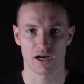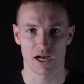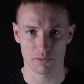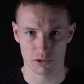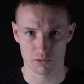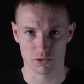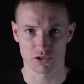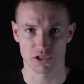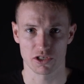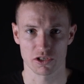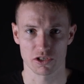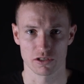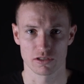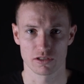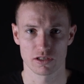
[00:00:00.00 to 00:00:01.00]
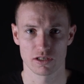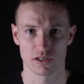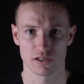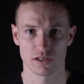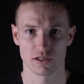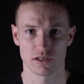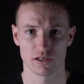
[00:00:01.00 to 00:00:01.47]
I'm homosexual,
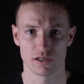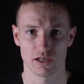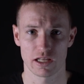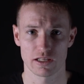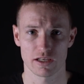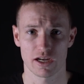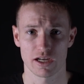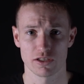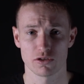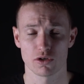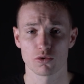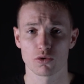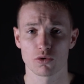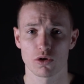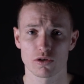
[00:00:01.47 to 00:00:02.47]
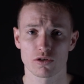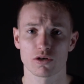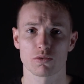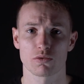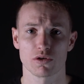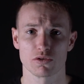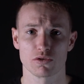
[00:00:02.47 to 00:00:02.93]
and I no
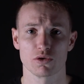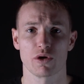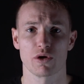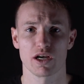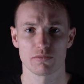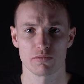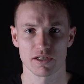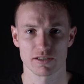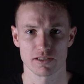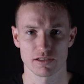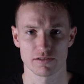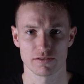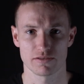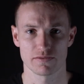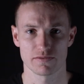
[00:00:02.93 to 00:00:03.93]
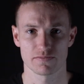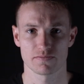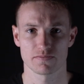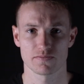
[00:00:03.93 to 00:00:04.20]
longer want to hide myself.